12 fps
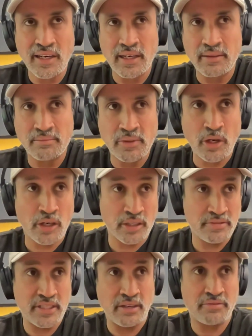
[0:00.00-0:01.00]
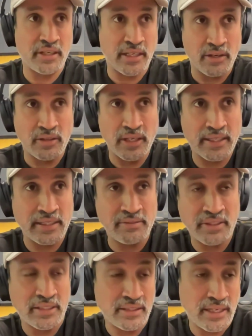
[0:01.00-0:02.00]
a lot of stuff around like
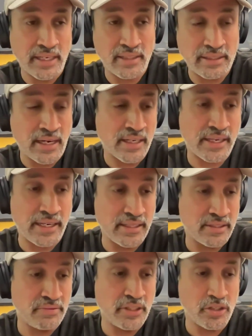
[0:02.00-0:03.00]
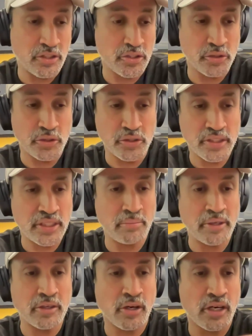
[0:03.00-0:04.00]
even like in our case, we also show you the
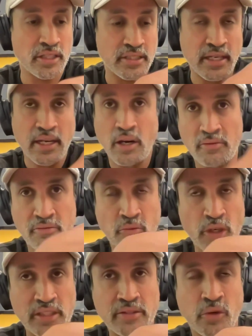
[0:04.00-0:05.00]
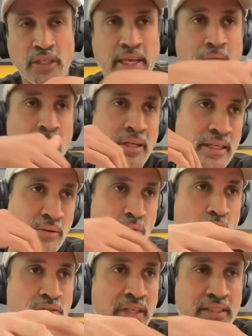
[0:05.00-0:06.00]
shipping costs, what came in
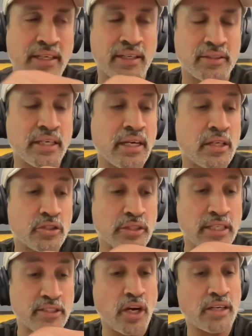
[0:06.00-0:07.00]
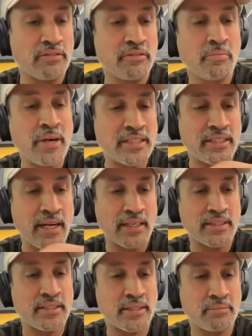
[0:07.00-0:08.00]
and what went out. So there's a lot of information in
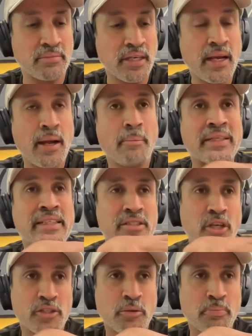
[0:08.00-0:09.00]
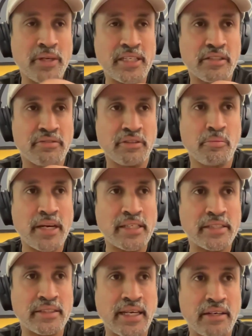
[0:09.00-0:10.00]
our system. But there's also a piece of
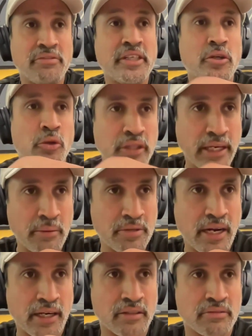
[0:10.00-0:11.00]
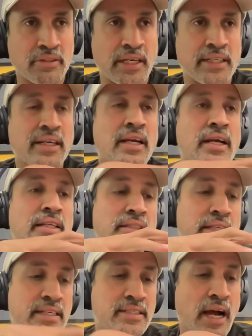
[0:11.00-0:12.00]
information that we don't keep track of, right?
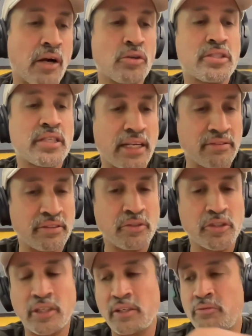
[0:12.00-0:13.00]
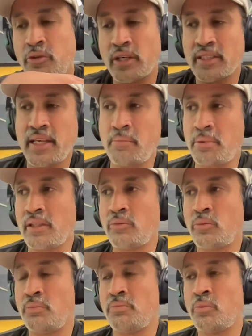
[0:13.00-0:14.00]
Things outside of inventory. For
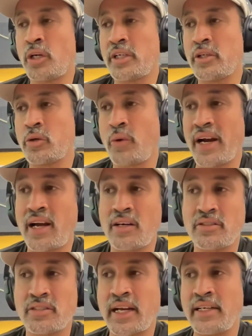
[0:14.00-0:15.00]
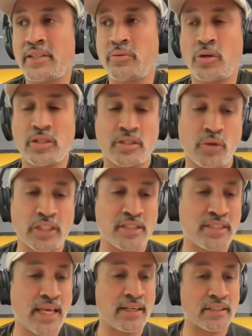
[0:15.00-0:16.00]
example, what your warehouse rent was or what
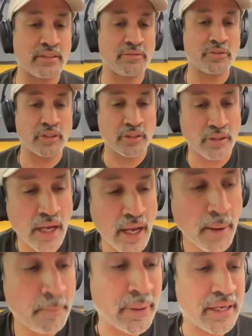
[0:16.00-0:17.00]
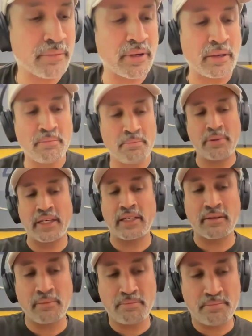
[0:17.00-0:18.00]
your salary for your pick
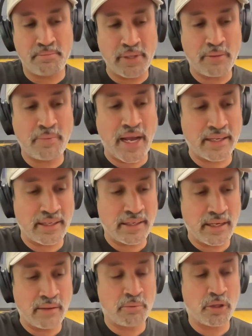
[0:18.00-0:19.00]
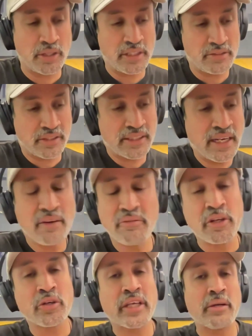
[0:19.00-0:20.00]
packing employees were.
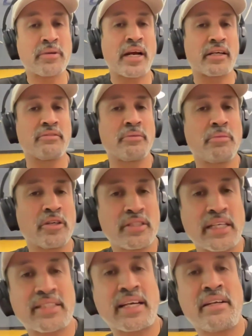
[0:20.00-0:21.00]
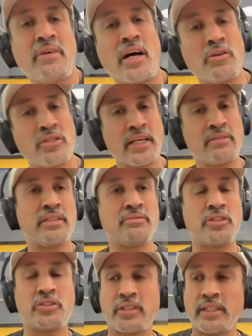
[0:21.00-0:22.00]
We don't keep track of it because that's kind of outside of the
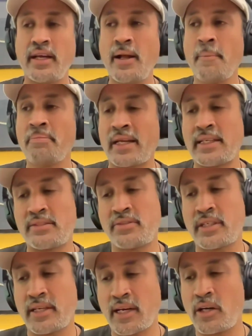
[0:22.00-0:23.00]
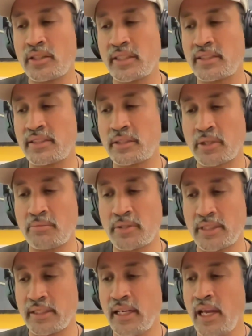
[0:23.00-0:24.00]
inventory. And that's where an accounting system
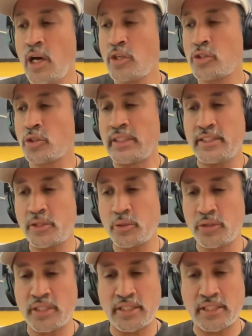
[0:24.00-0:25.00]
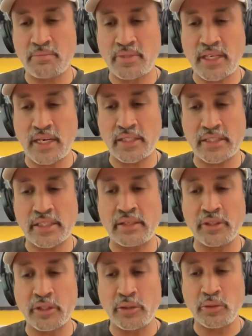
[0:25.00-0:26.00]
comes in. So these two systems are
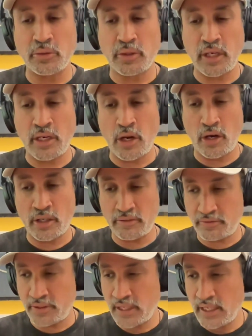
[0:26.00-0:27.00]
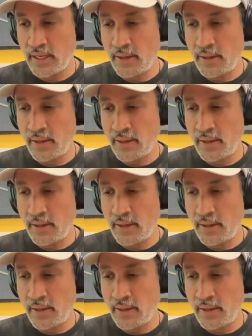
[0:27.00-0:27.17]
giving you a lot of